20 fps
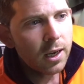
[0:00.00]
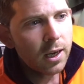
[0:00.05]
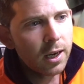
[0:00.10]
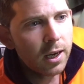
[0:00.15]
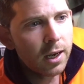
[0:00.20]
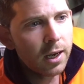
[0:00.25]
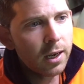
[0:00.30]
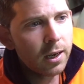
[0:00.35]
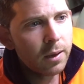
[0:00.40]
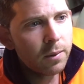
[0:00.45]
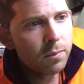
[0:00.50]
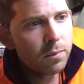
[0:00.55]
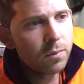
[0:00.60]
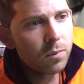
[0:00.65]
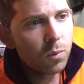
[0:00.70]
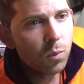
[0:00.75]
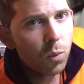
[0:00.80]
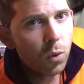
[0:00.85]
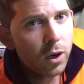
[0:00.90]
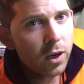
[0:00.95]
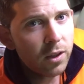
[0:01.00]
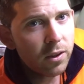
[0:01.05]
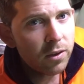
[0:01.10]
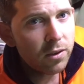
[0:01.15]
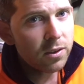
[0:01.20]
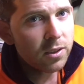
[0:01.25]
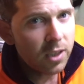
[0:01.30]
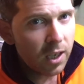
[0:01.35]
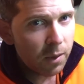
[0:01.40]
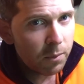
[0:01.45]
Um, one of
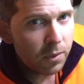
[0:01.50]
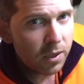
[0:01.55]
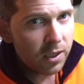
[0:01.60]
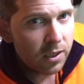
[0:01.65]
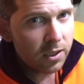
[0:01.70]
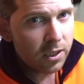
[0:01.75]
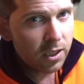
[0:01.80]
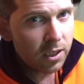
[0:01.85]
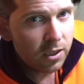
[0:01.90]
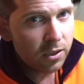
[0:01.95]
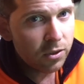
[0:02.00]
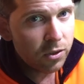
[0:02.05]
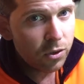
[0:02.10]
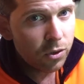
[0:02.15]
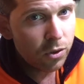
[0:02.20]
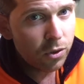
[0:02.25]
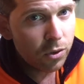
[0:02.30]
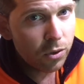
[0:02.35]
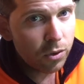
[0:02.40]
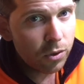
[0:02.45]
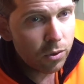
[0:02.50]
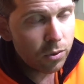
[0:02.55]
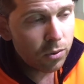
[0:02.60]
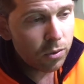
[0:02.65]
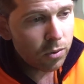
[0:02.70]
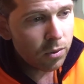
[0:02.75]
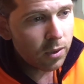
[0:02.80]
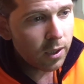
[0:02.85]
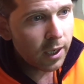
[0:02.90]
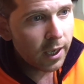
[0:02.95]
those companies is
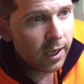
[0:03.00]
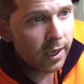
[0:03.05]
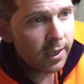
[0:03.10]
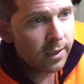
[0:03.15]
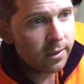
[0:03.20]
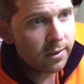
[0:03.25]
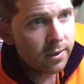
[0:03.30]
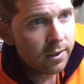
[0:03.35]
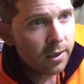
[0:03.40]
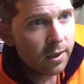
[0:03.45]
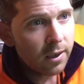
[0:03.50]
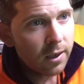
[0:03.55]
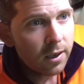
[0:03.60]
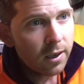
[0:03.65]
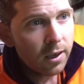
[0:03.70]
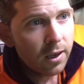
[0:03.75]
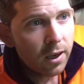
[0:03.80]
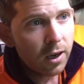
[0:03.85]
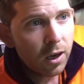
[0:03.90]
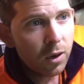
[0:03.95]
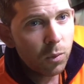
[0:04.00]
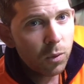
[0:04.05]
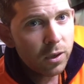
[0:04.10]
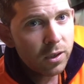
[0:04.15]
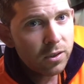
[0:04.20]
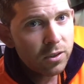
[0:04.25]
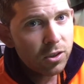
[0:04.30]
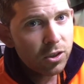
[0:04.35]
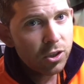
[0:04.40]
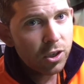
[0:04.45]
Google, and I
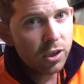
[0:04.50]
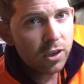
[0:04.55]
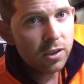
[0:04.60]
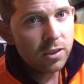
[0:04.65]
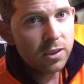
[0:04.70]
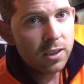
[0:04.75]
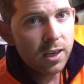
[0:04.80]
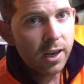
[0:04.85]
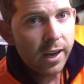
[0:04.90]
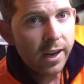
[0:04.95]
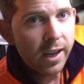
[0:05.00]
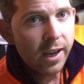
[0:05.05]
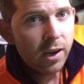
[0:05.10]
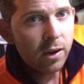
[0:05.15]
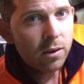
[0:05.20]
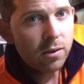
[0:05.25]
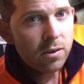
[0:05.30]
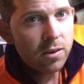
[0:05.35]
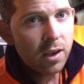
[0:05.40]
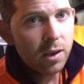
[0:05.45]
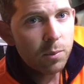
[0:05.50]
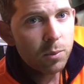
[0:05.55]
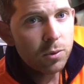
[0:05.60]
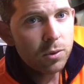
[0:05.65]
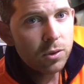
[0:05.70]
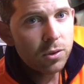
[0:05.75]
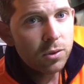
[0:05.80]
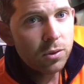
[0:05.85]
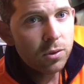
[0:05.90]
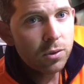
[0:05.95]
wanted to show you today how I was able
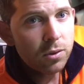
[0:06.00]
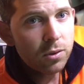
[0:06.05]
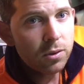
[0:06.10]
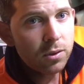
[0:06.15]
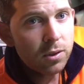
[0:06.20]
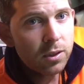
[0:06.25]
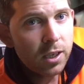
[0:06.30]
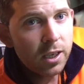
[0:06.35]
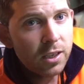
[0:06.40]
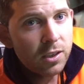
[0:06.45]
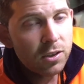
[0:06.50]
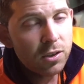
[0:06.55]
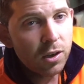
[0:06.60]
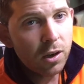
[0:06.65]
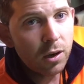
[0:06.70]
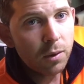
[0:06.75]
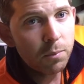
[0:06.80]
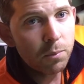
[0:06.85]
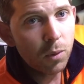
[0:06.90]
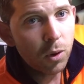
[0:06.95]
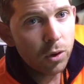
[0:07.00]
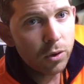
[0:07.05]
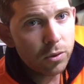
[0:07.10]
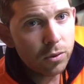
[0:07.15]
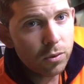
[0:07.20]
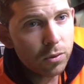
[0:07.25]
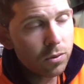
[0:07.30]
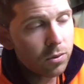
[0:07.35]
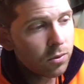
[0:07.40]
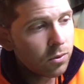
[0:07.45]
to teach a
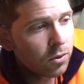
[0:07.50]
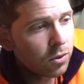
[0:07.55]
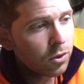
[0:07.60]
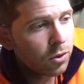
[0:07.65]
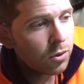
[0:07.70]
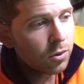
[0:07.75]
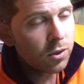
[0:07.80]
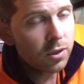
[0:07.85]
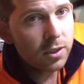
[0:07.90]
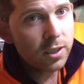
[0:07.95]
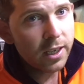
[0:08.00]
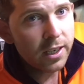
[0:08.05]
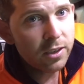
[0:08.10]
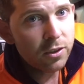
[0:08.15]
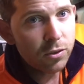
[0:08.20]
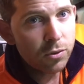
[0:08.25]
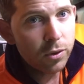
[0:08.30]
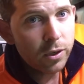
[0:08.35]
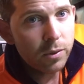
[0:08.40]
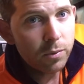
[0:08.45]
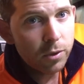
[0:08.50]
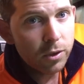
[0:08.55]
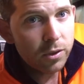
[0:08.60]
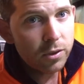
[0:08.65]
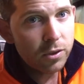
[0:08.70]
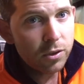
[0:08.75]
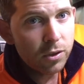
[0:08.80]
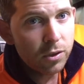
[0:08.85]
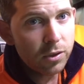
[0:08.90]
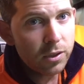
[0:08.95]
model to detect tree
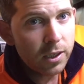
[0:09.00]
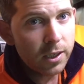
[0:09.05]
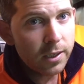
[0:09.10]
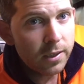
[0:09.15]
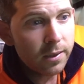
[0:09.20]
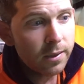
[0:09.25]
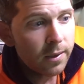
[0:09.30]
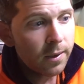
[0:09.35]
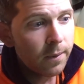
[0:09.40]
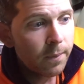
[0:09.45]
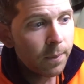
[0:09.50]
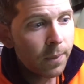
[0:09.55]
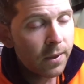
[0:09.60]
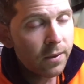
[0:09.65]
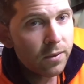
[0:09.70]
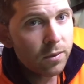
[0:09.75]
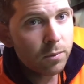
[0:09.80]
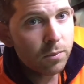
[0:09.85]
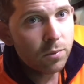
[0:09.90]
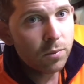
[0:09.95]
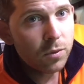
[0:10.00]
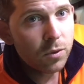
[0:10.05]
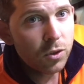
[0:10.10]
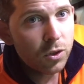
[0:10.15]
roots using some